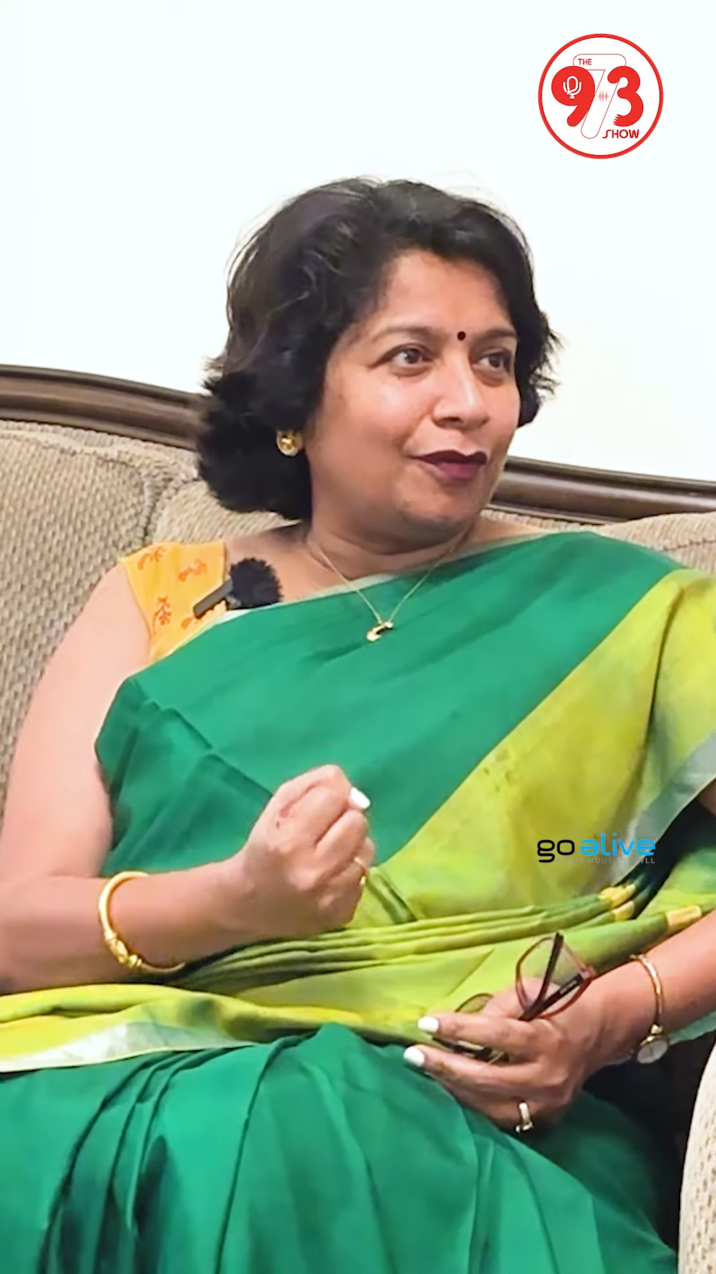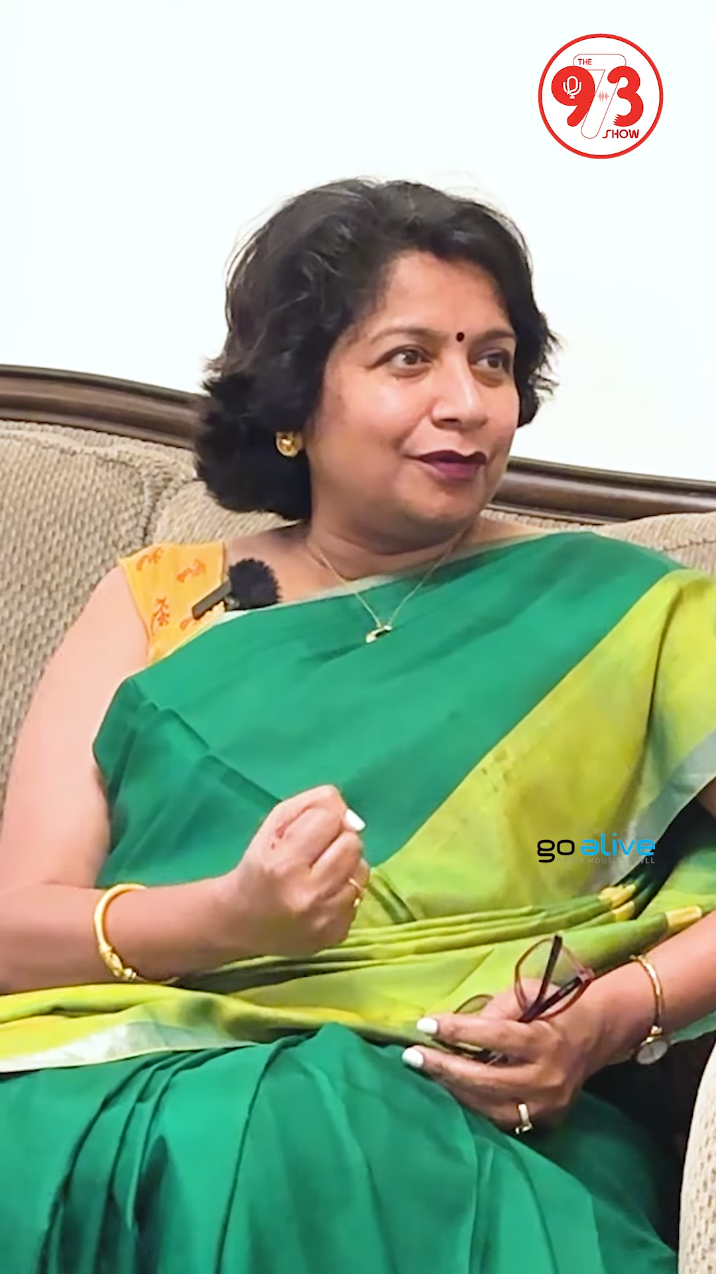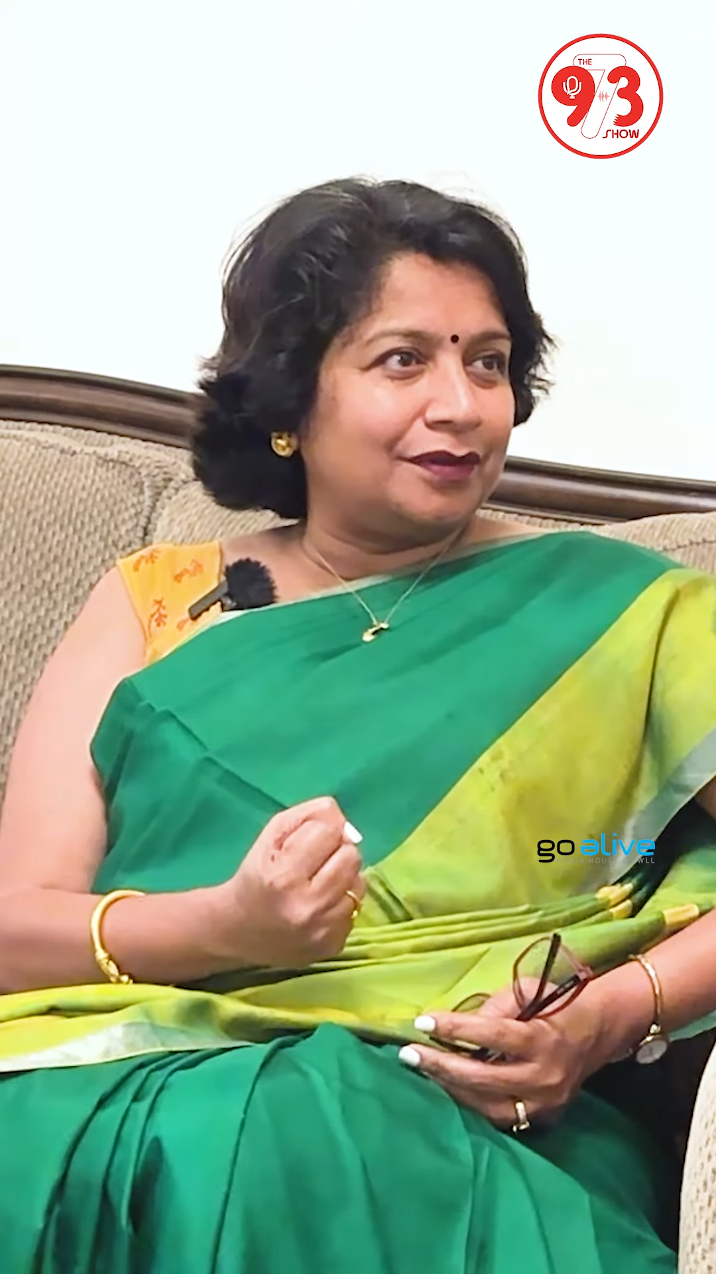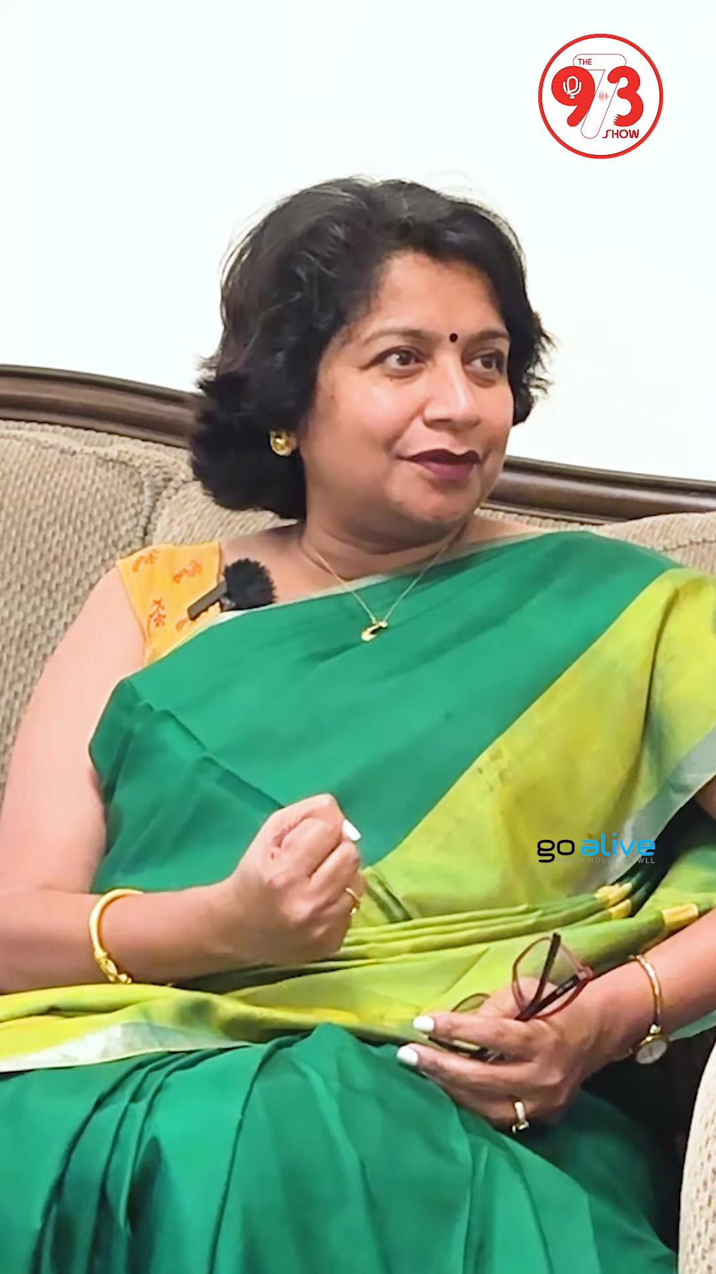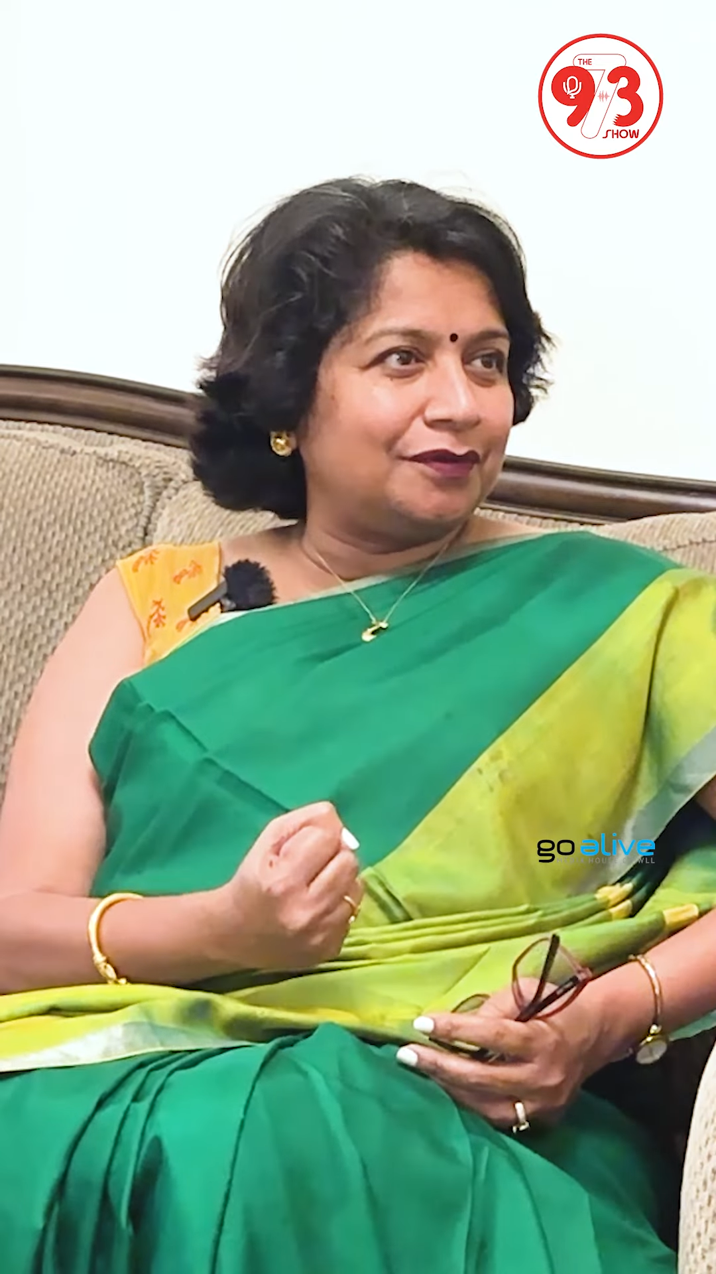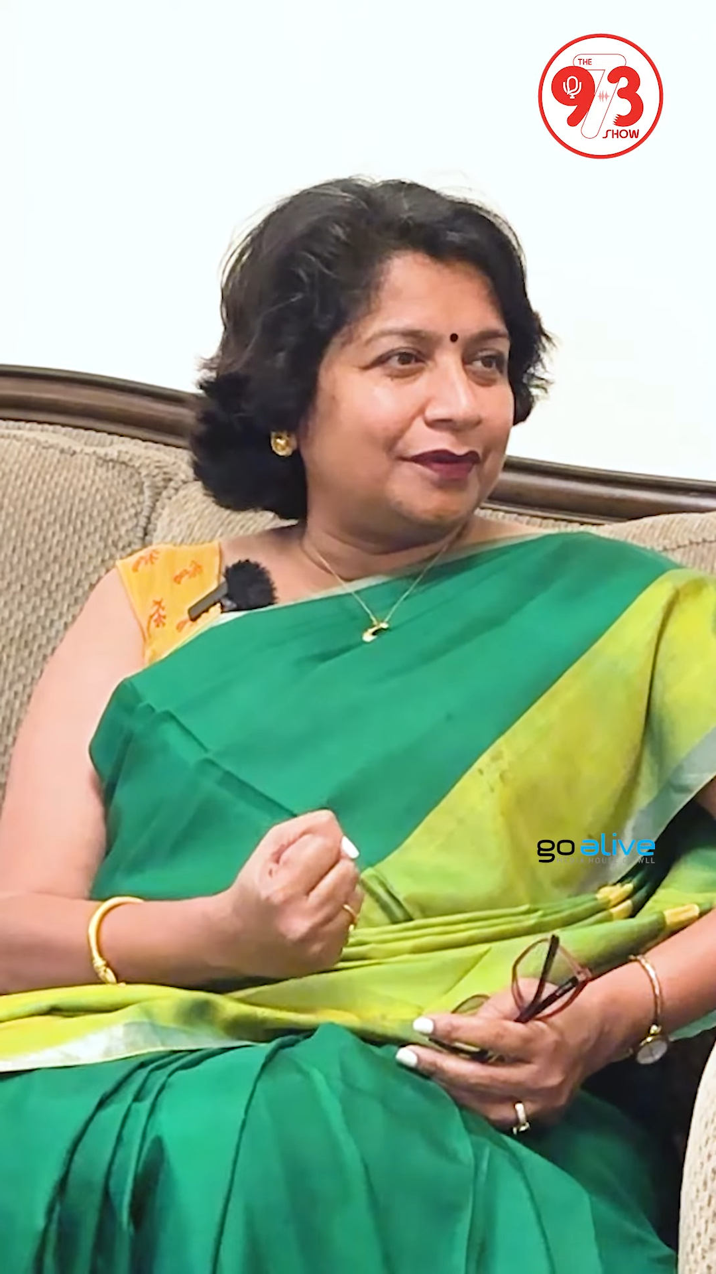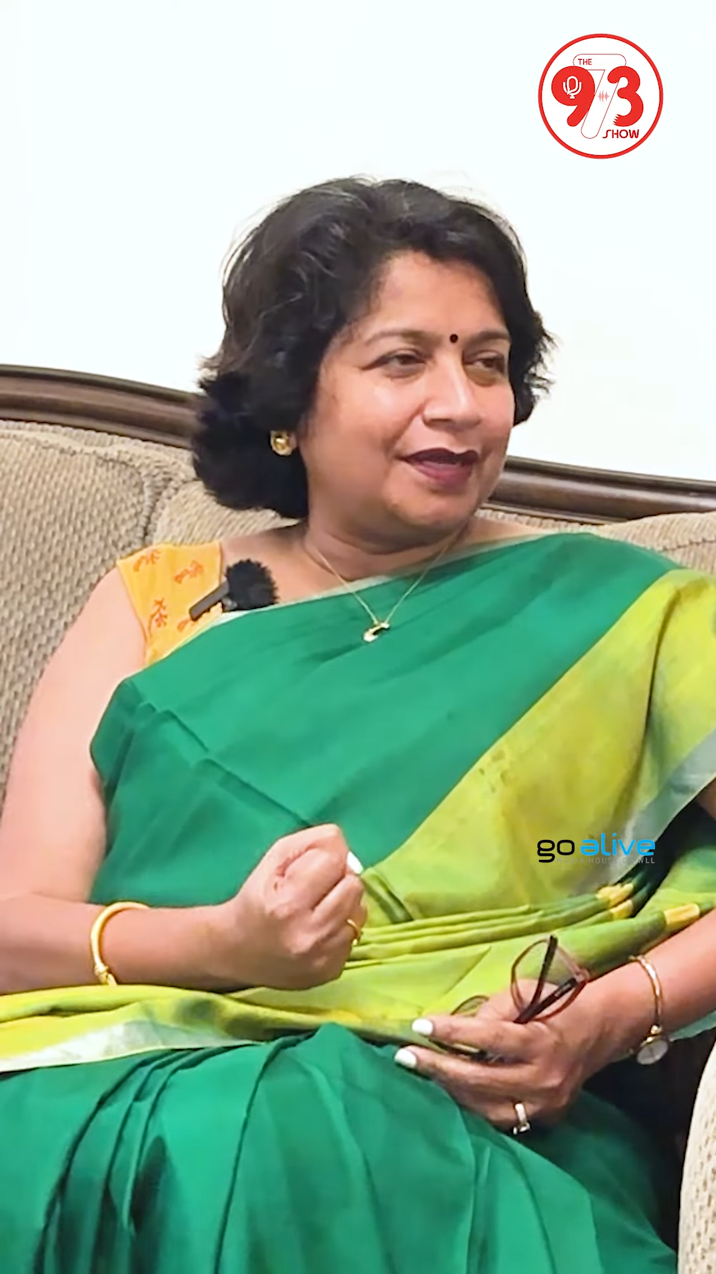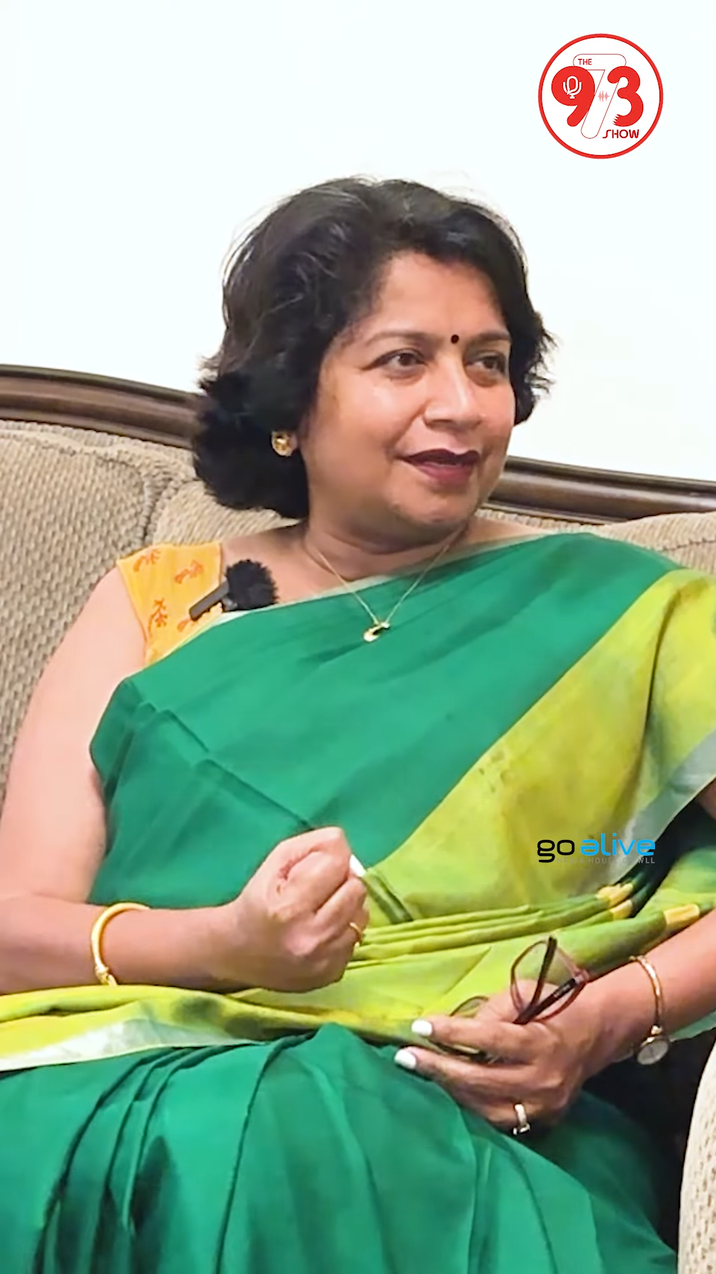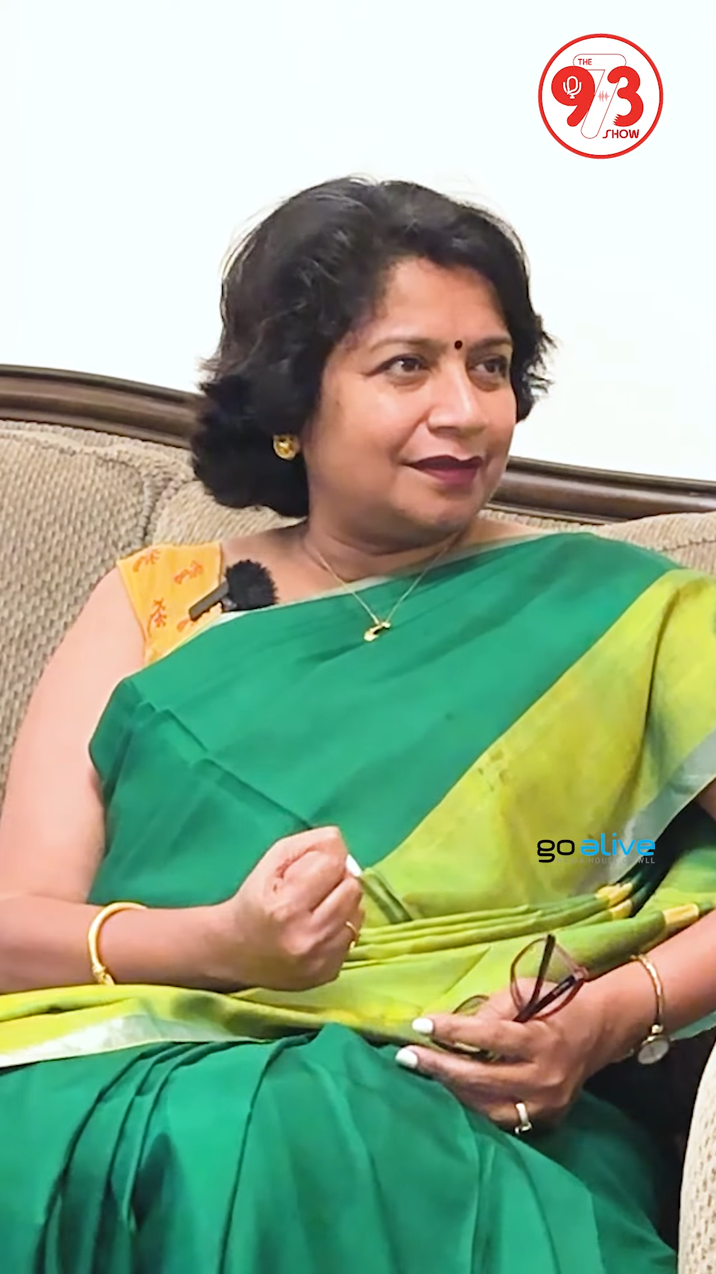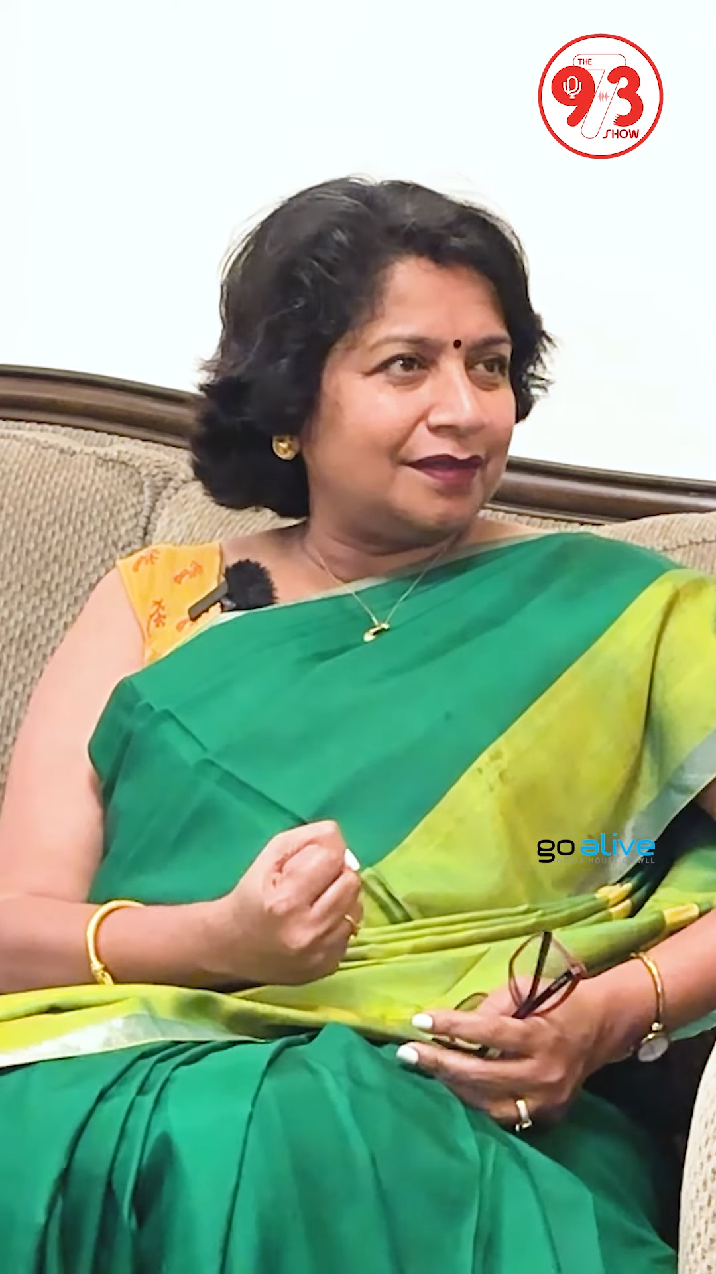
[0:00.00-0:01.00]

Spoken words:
on to you. Le.